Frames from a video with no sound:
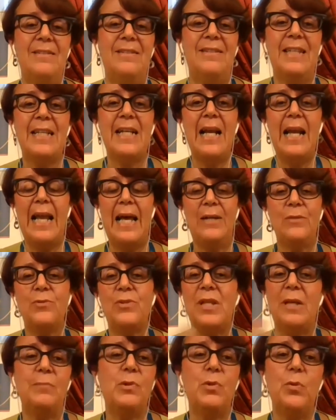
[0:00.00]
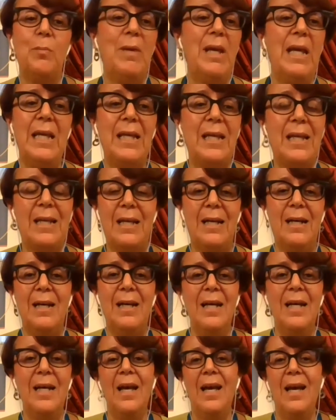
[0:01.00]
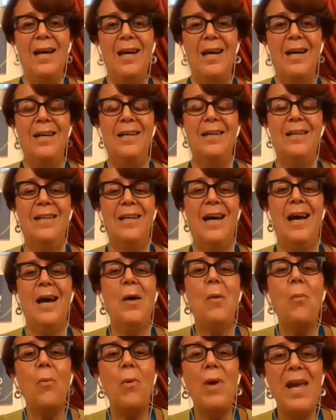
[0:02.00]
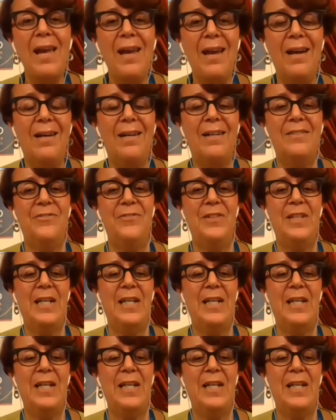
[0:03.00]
that allows them to make aware